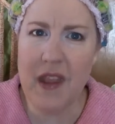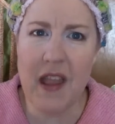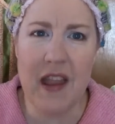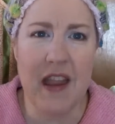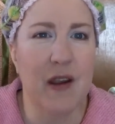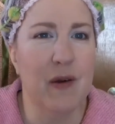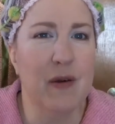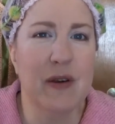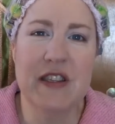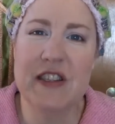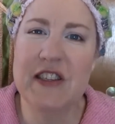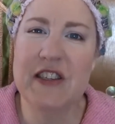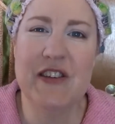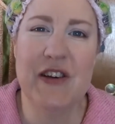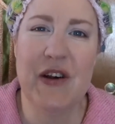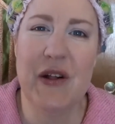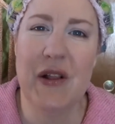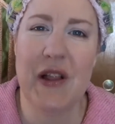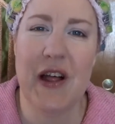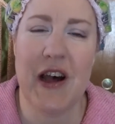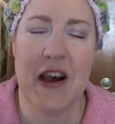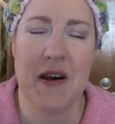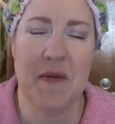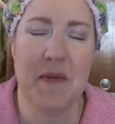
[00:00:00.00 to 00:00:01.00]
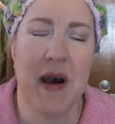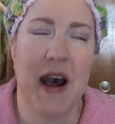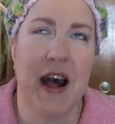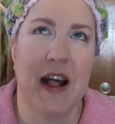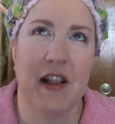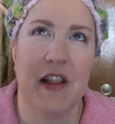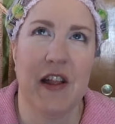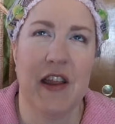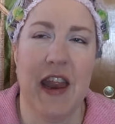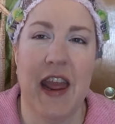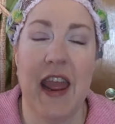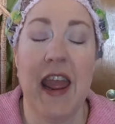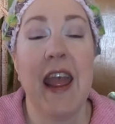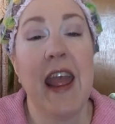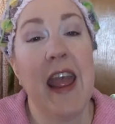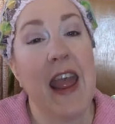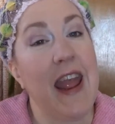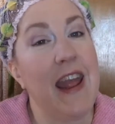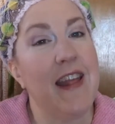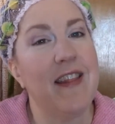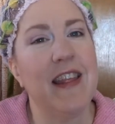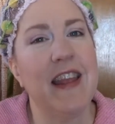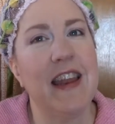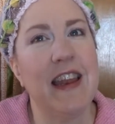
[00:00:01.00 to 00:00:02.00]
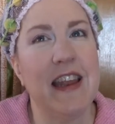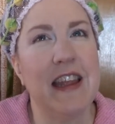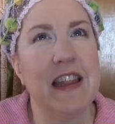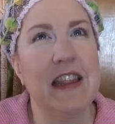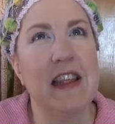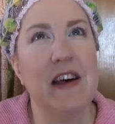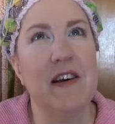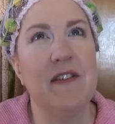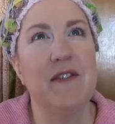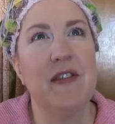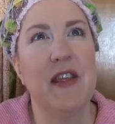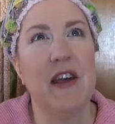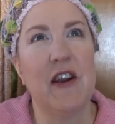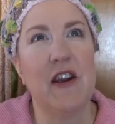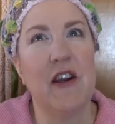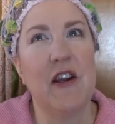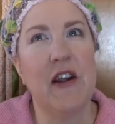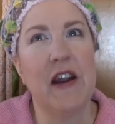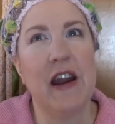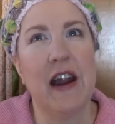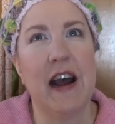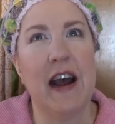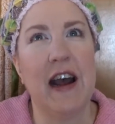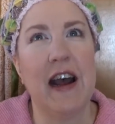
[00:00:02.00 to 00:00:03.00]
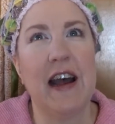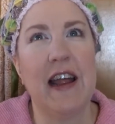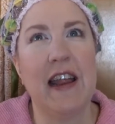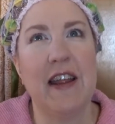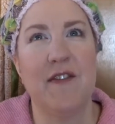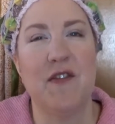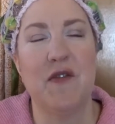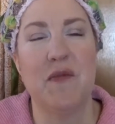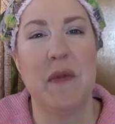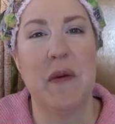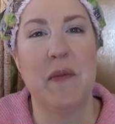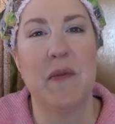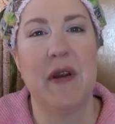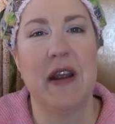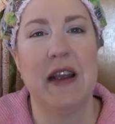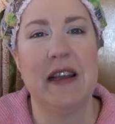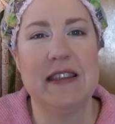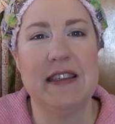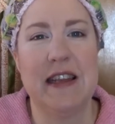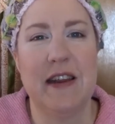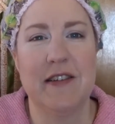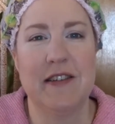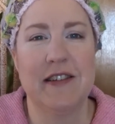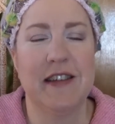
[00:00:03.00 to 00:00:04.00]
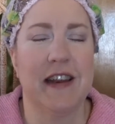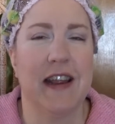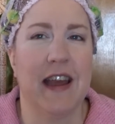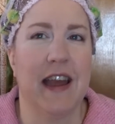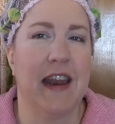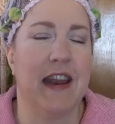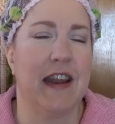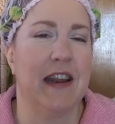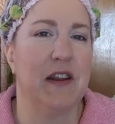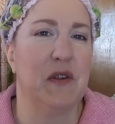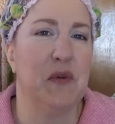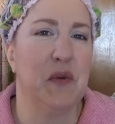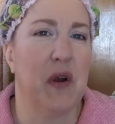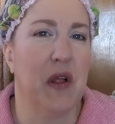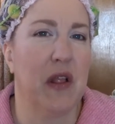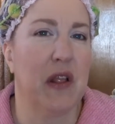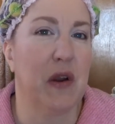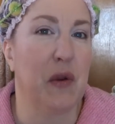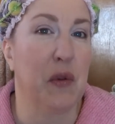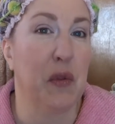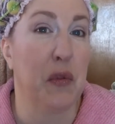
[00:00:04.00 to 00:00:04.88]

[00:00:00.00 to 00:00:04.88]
it was still um, holiday, and they did love their. Uh, if you remember, I said I was going to do a little